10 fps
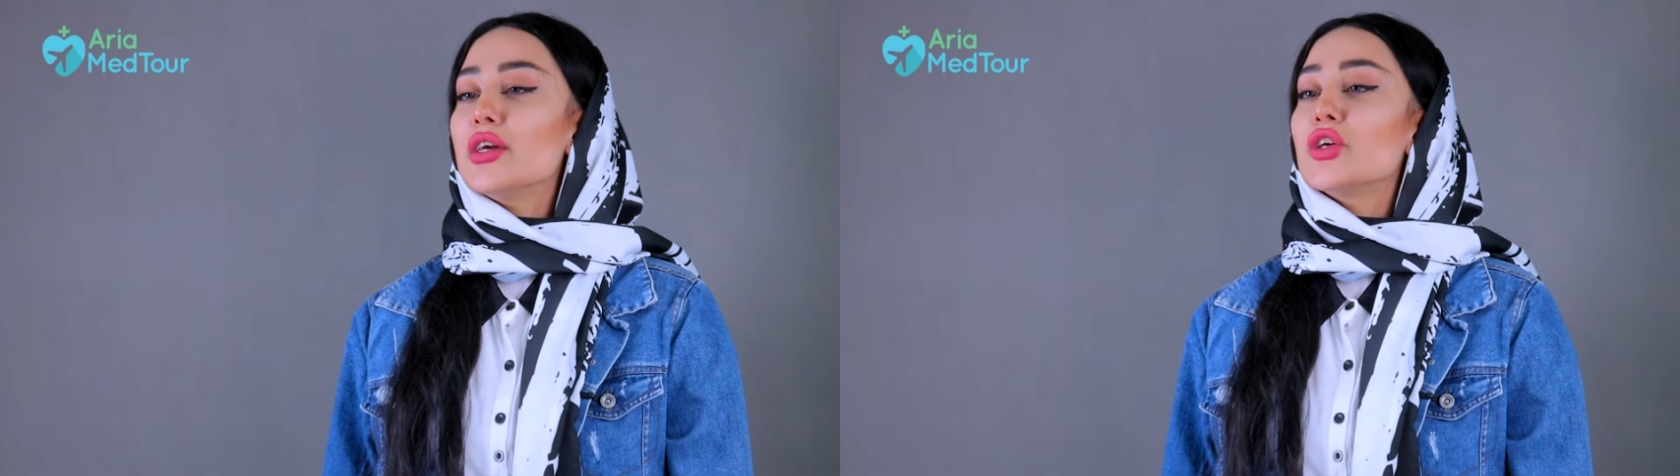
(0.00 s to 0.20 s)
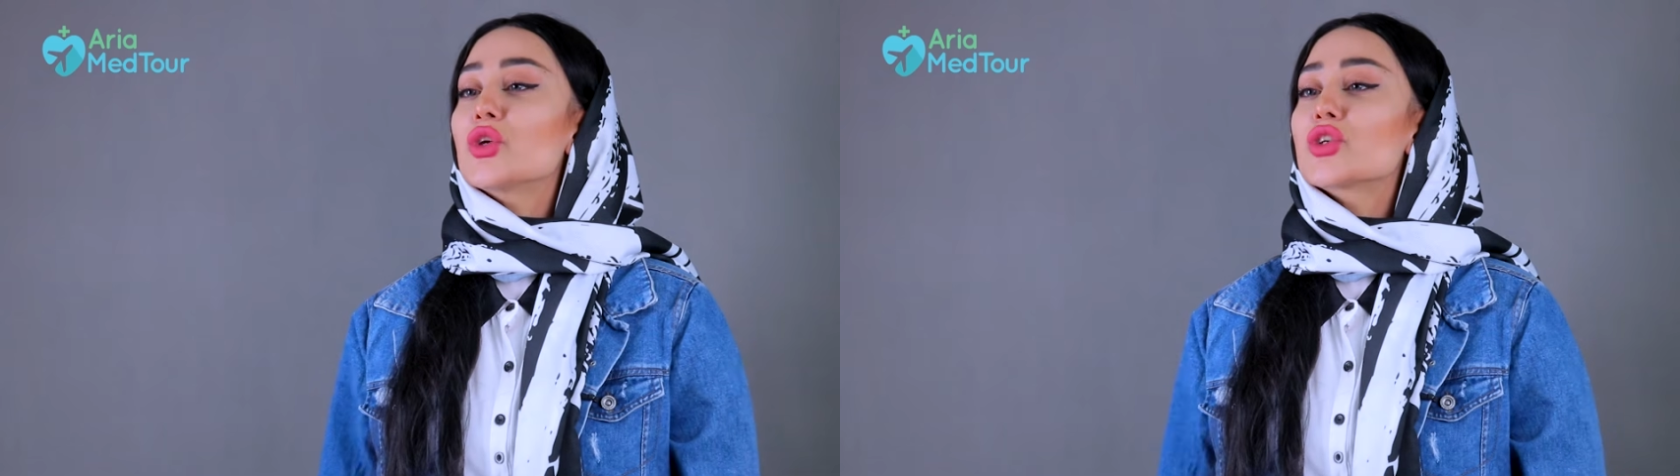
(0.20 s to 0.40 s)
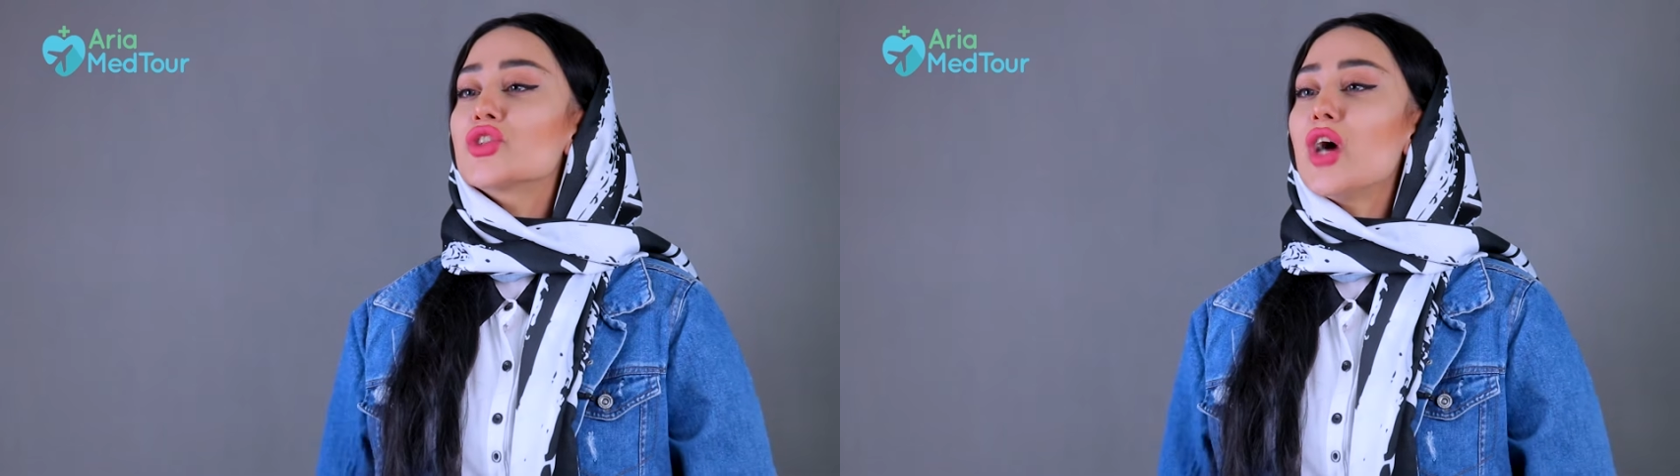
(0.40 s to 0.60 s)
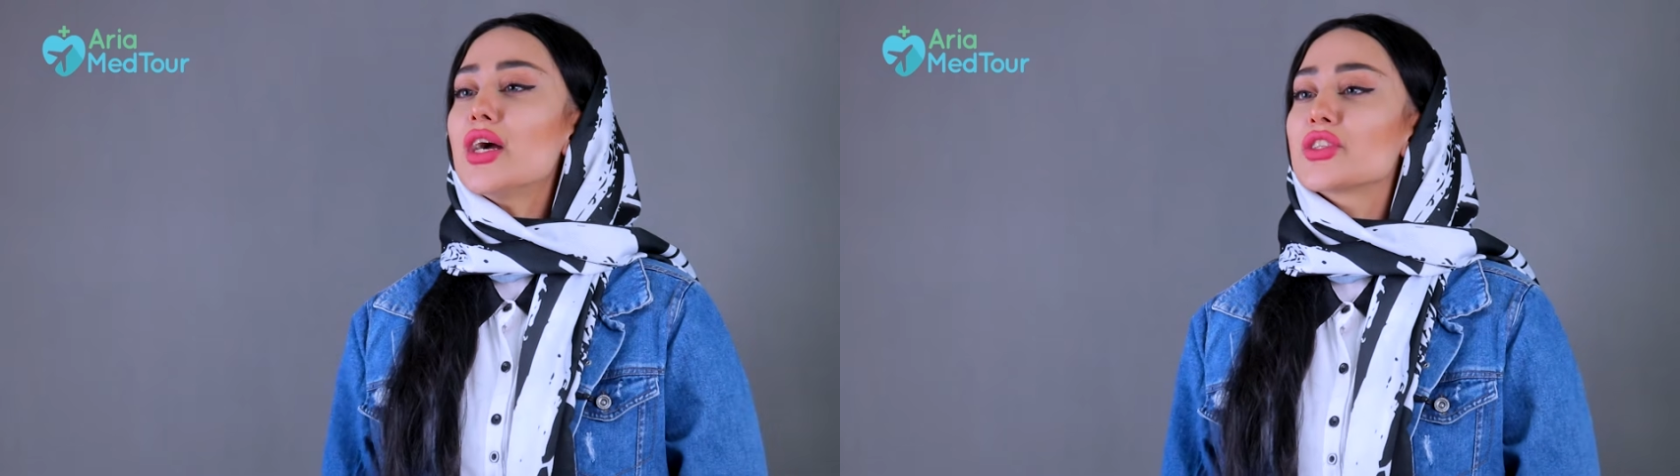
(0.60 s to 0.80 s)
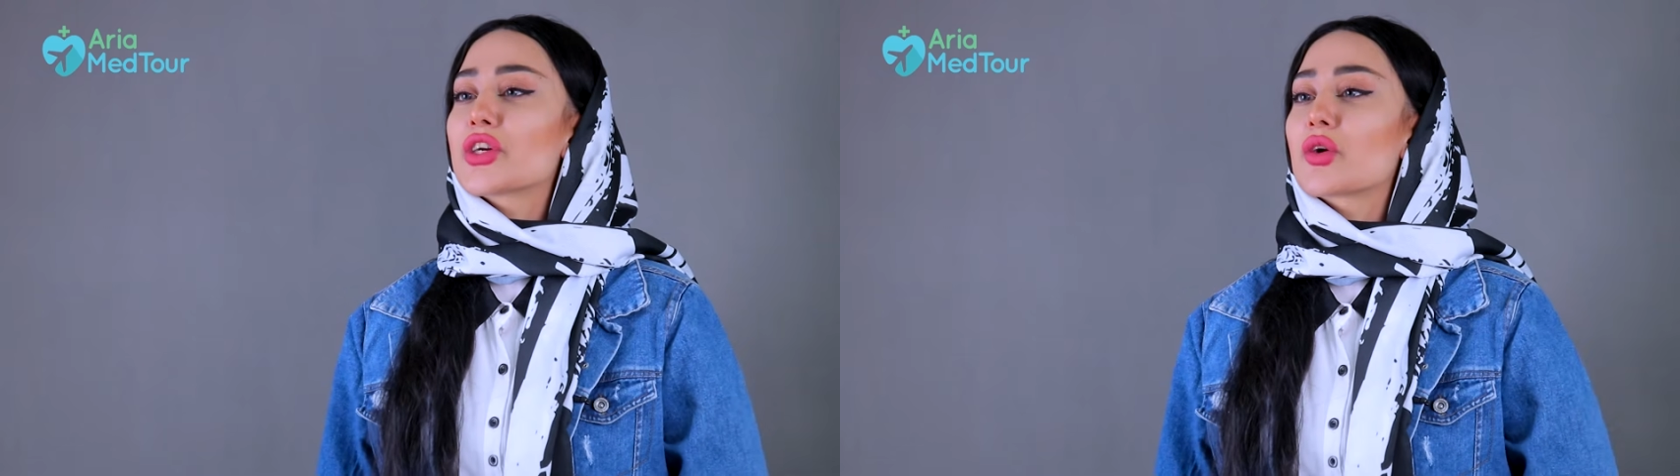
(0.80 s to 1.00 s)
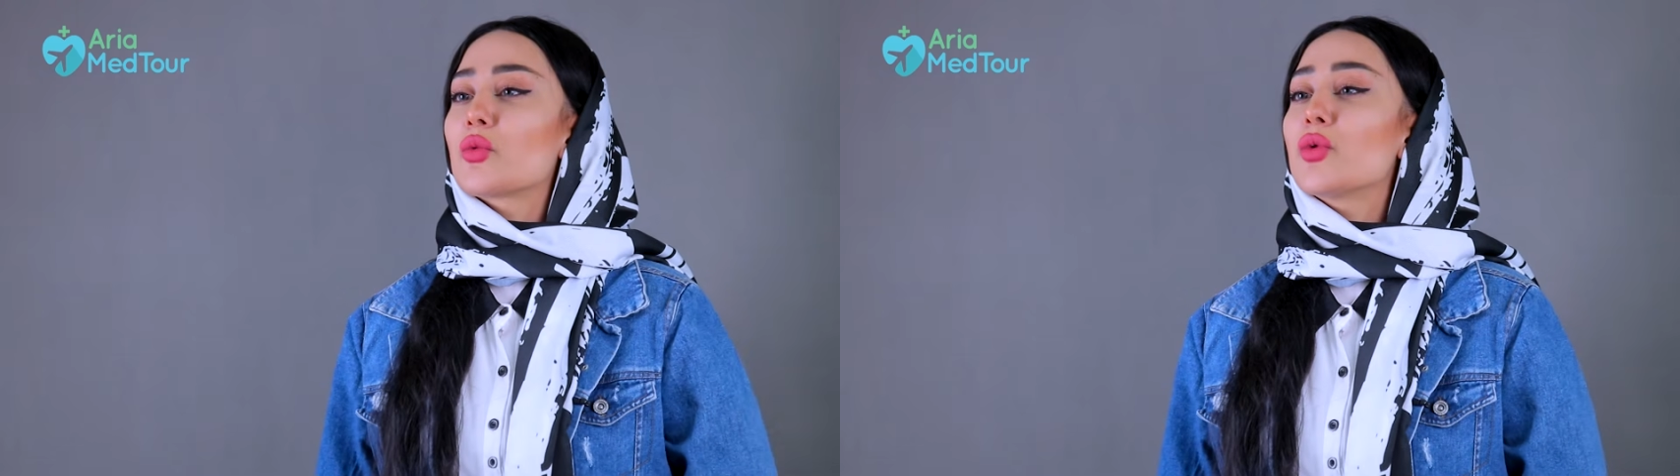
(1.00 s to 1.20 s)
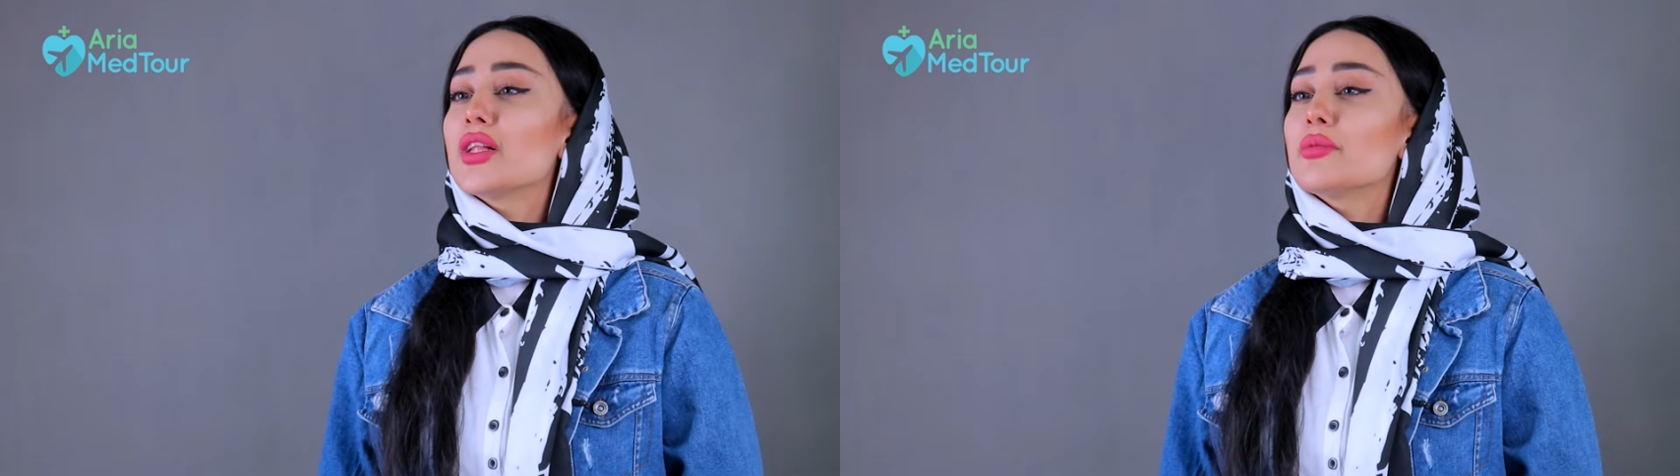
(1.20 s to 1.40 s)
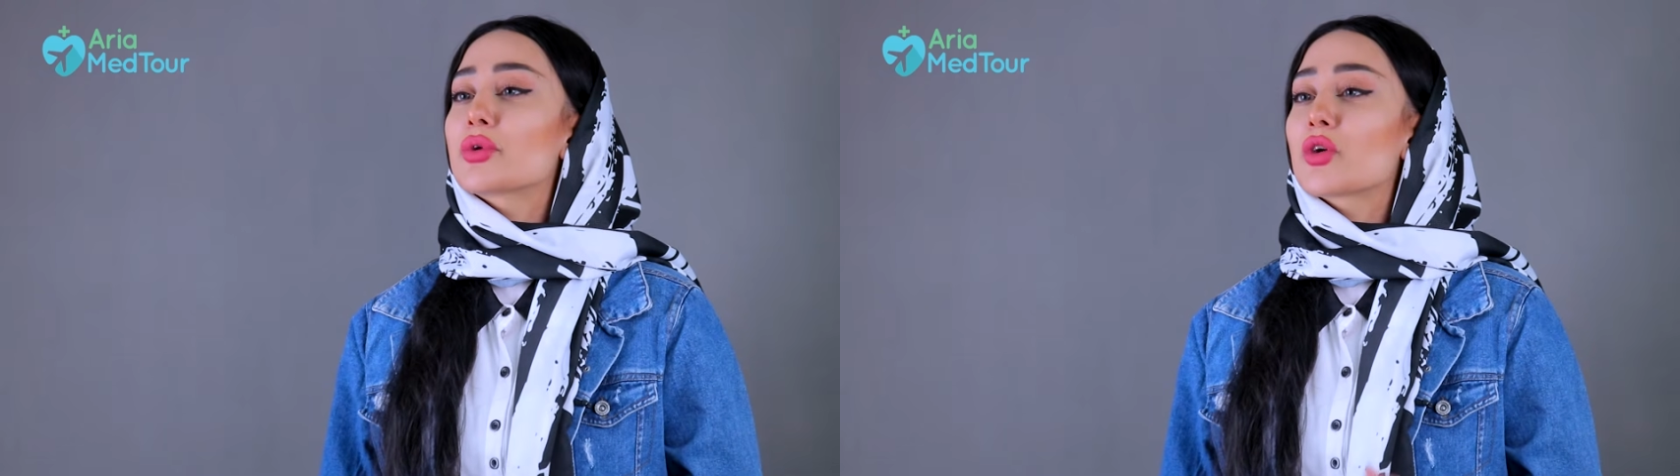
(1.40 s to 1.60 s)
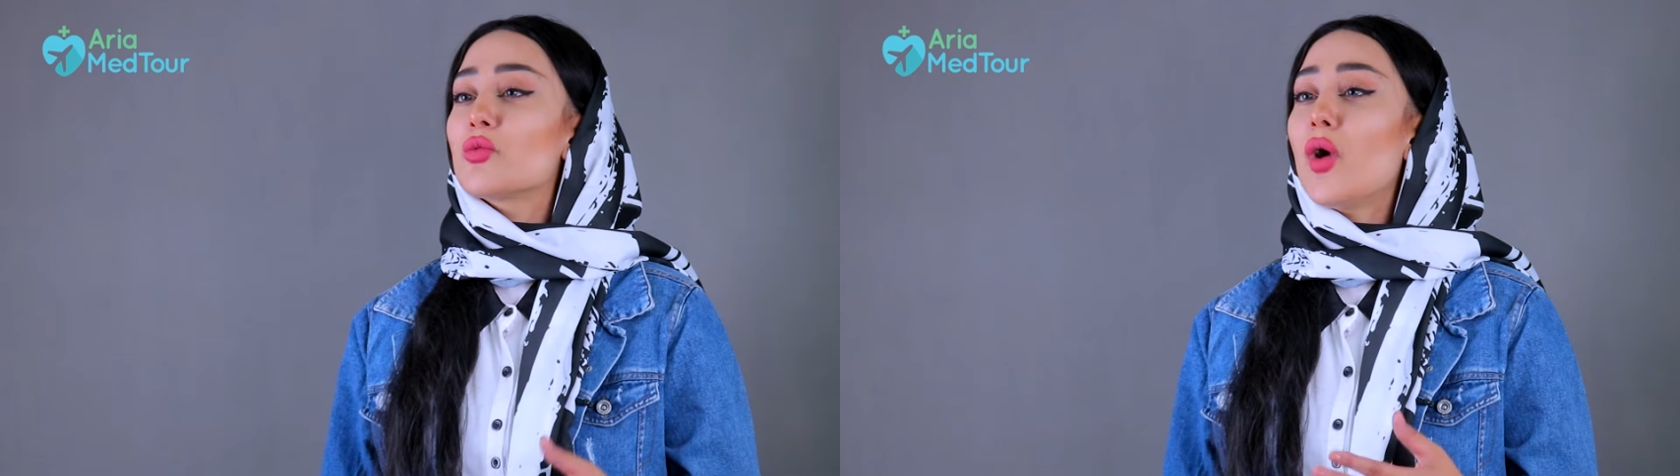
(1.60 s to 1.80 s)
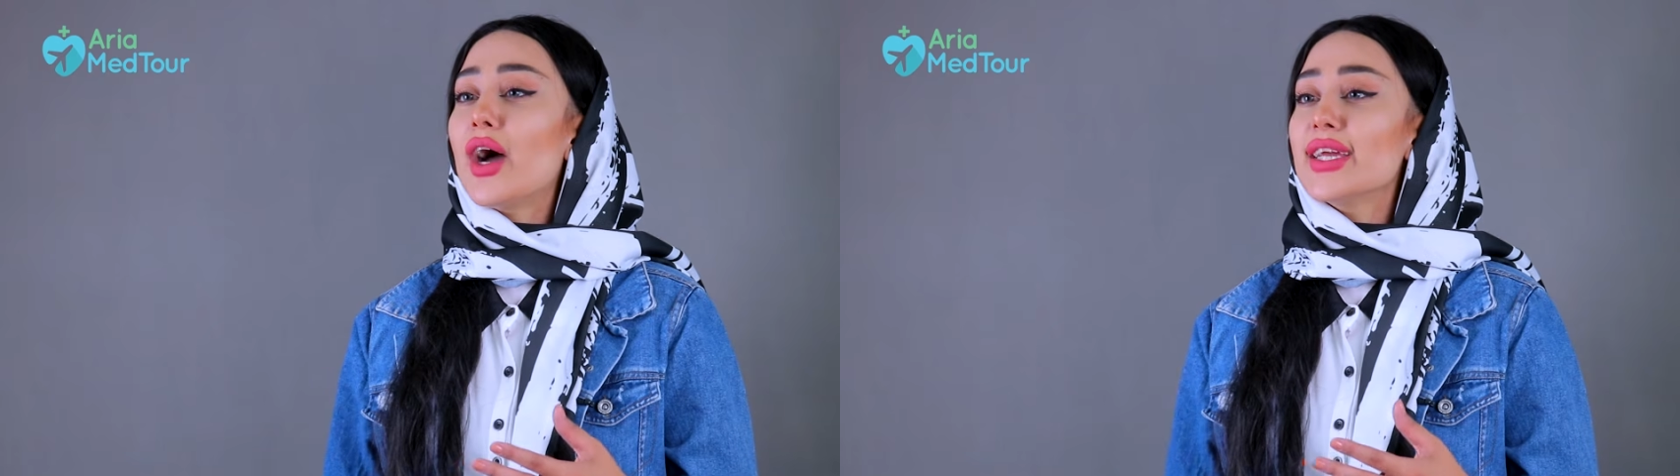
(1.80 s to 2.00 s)
Your doctor will
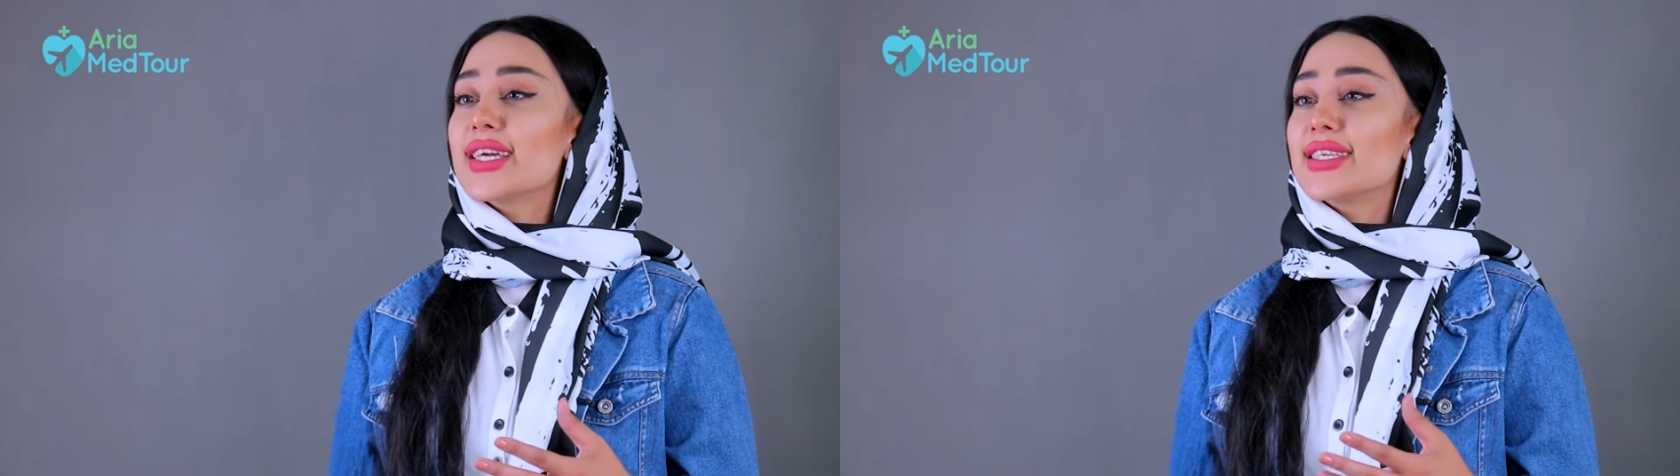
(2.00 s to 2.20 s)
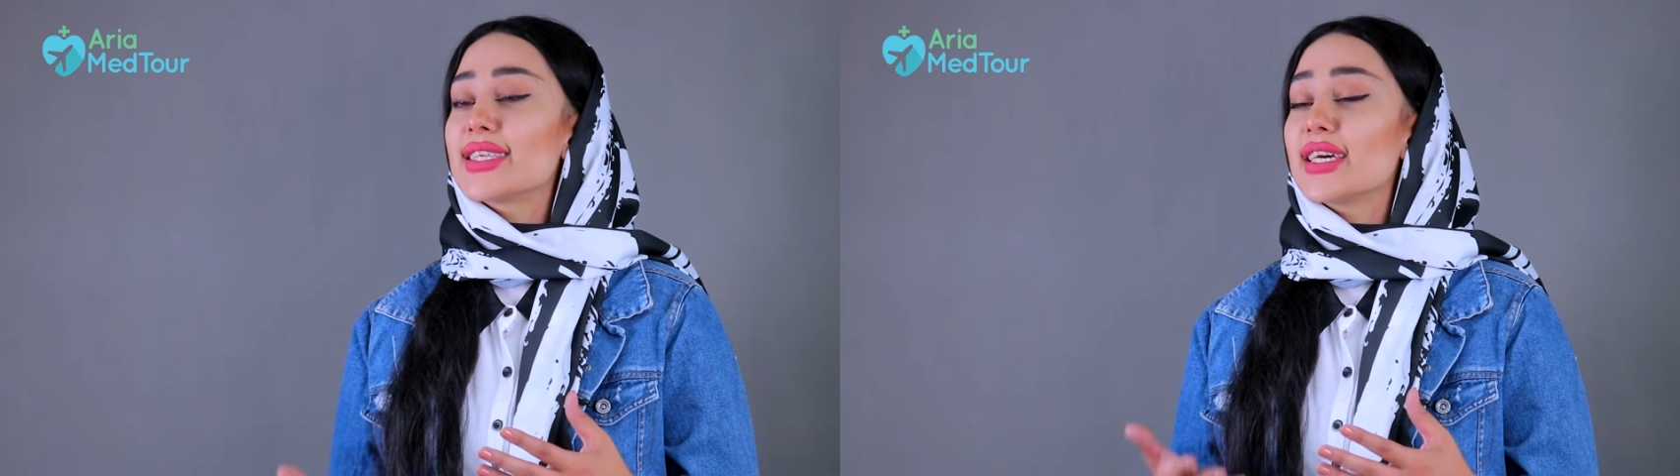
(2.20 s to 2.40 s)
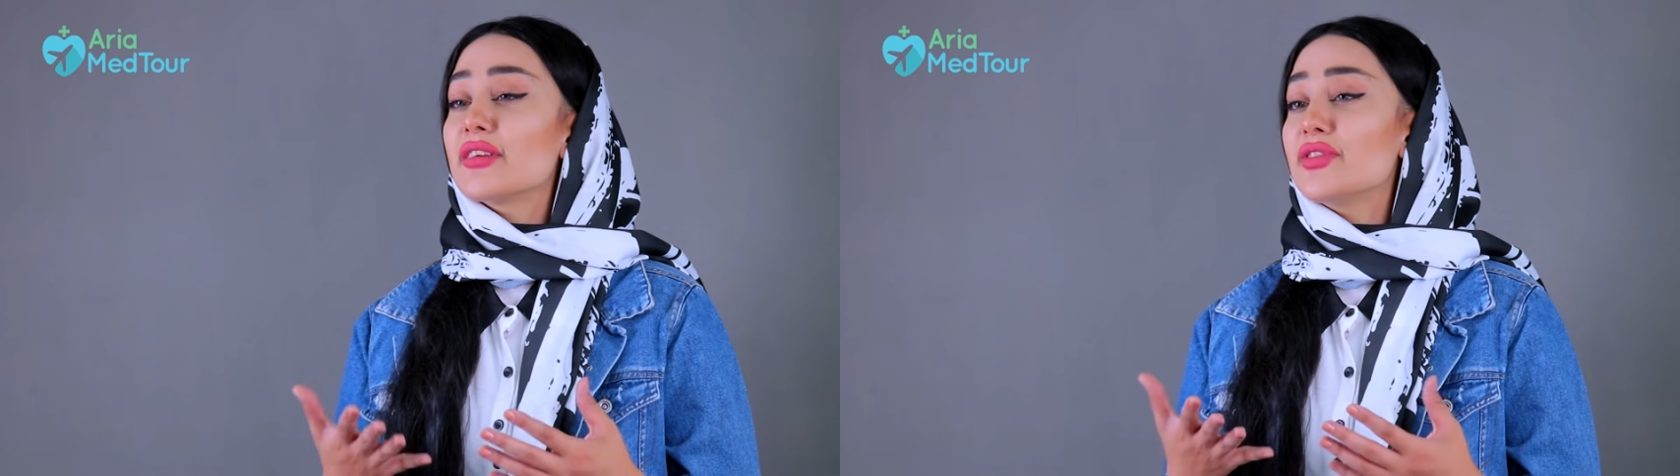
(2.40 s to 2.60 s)
provide a set